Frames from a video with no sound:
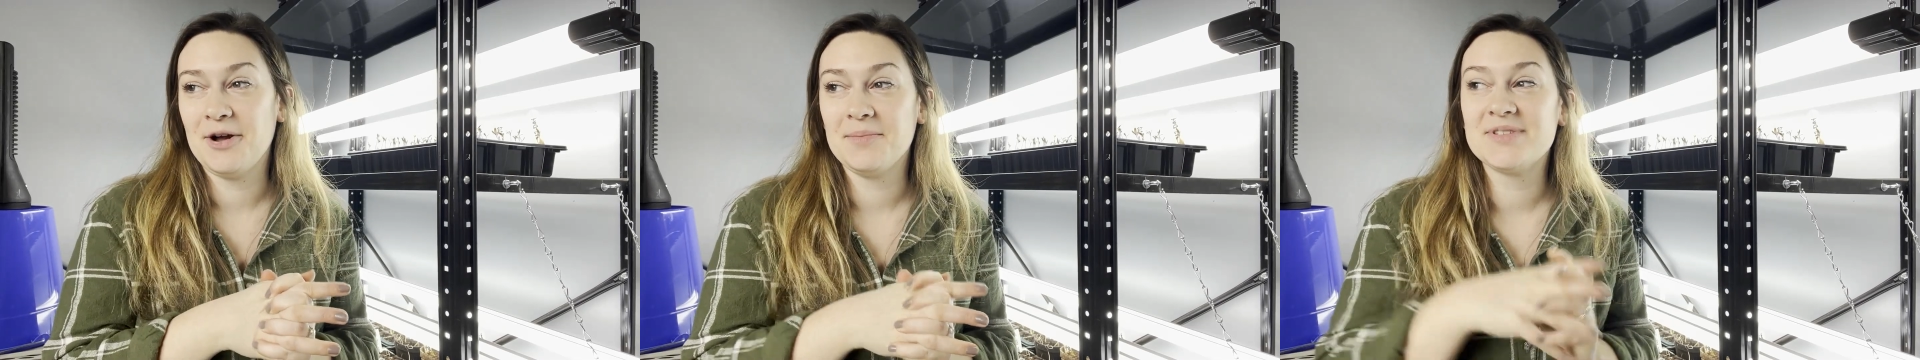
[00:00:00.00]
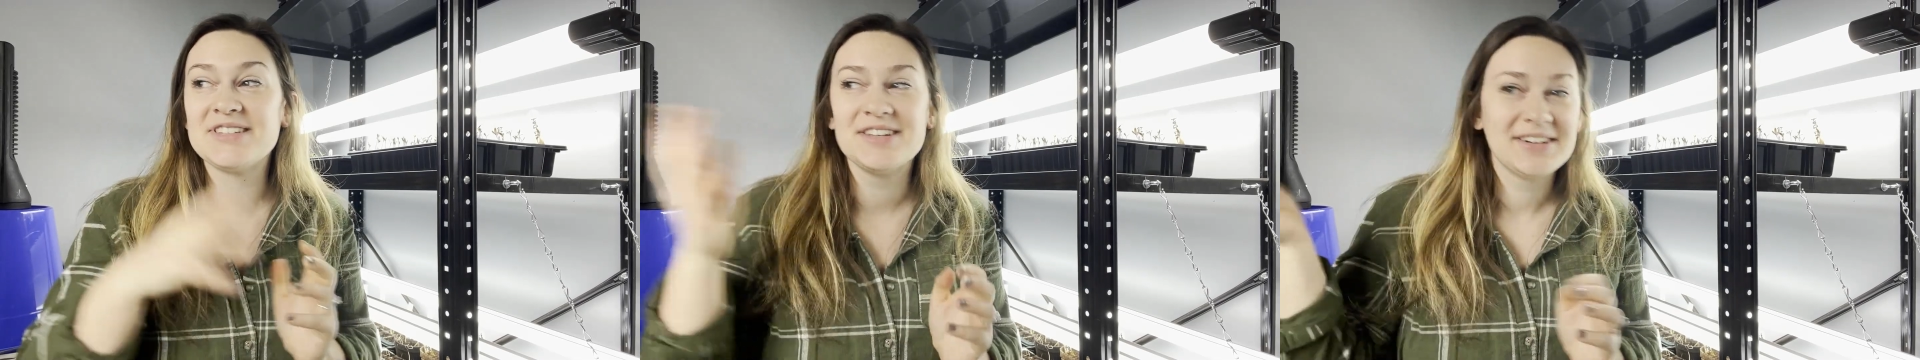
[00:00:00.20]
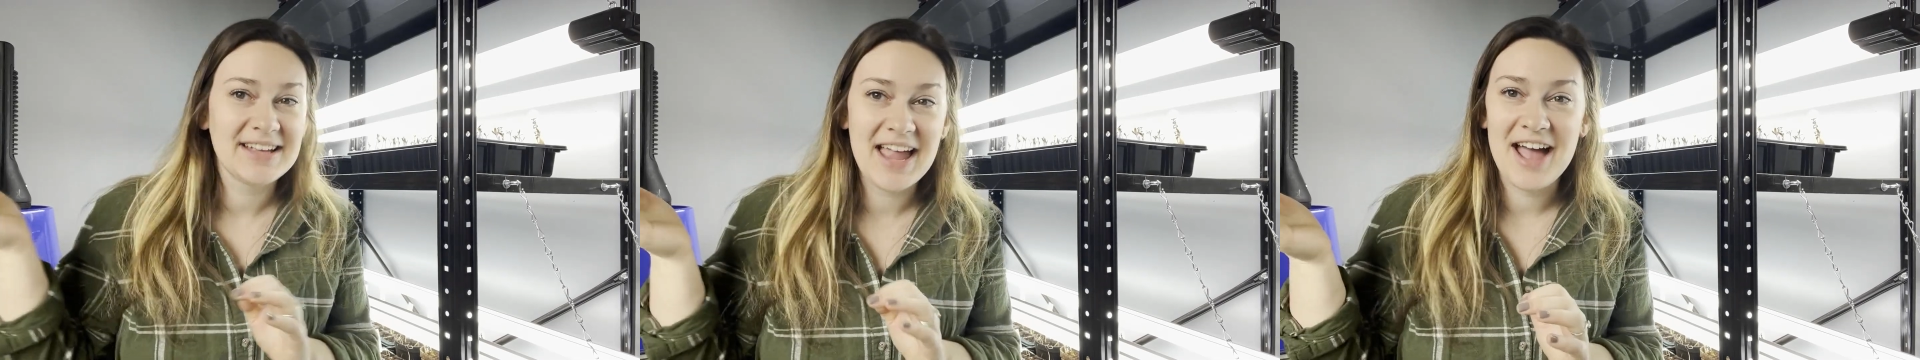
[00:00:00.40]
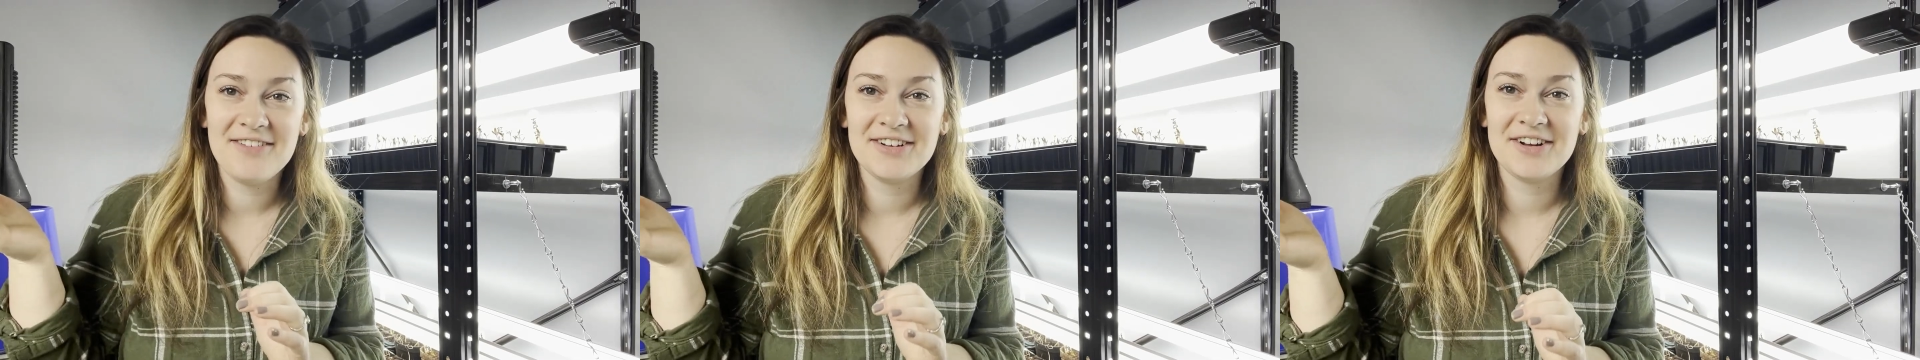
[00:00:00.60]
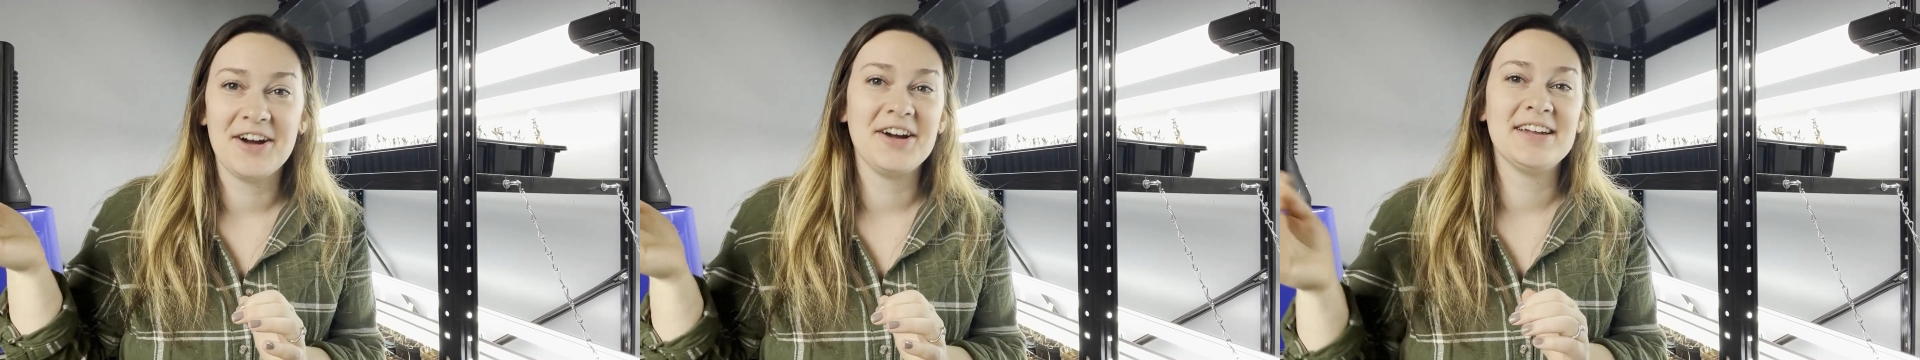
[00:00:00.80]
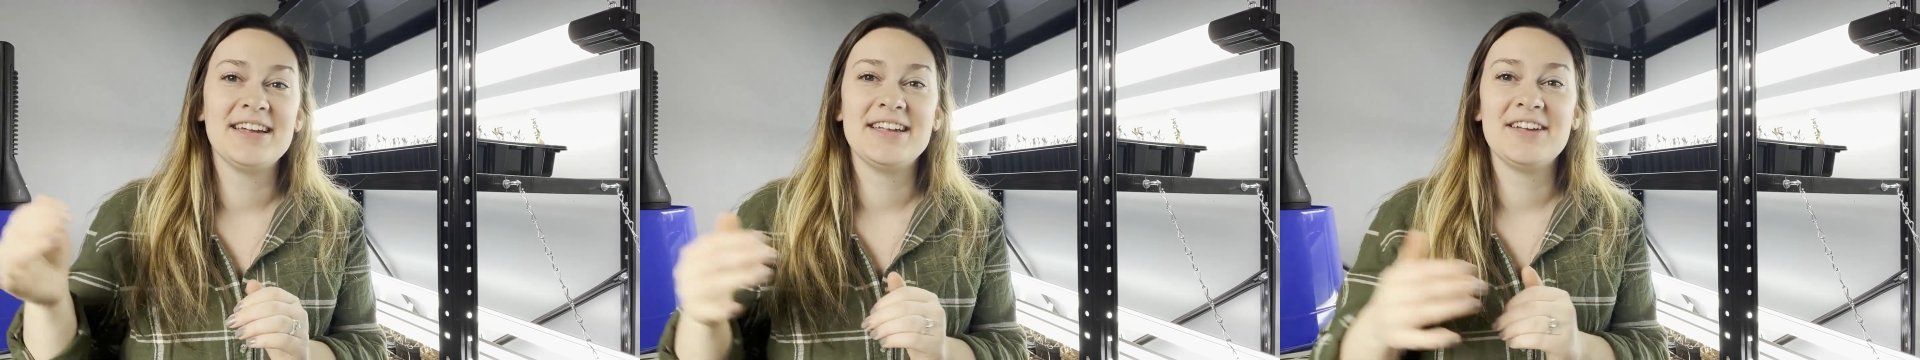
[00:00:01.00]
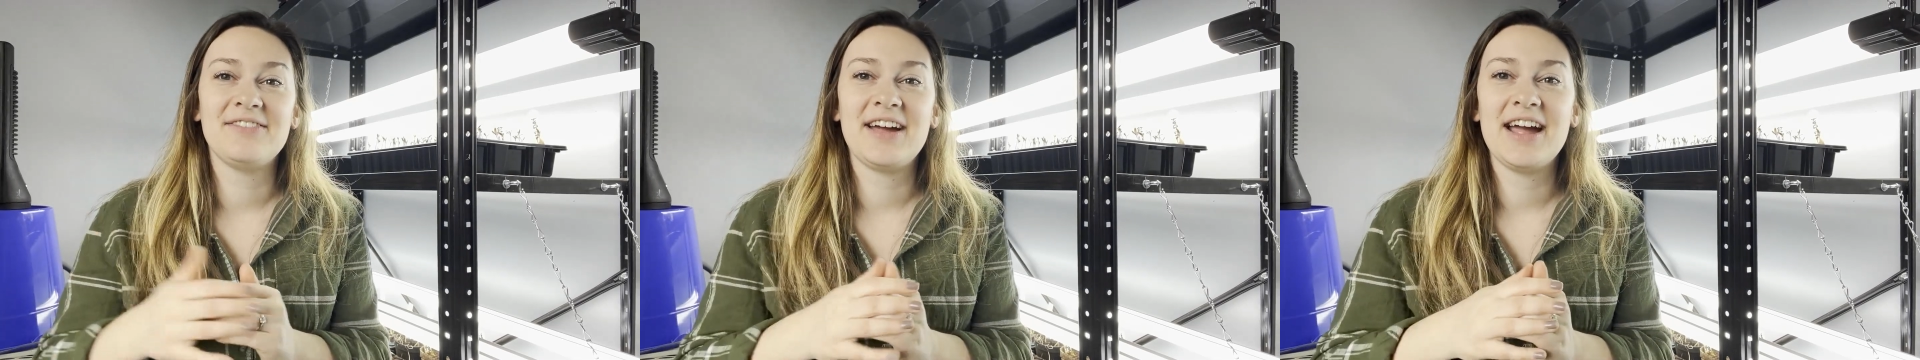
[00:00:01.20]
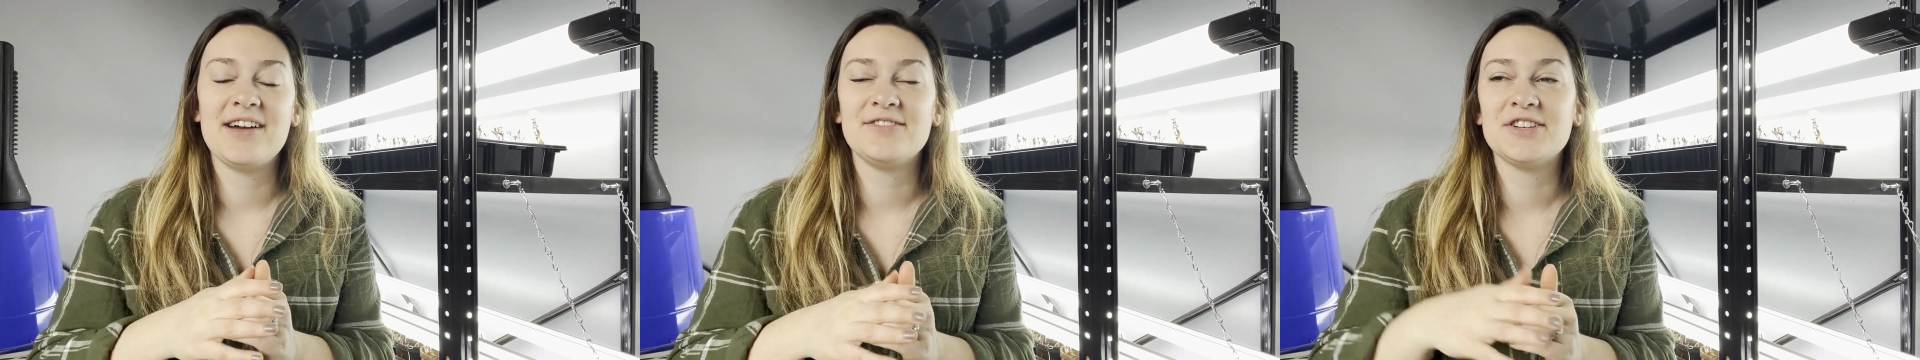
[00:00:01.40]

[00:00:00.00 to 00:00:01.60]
I'm still gonna have a garden if I have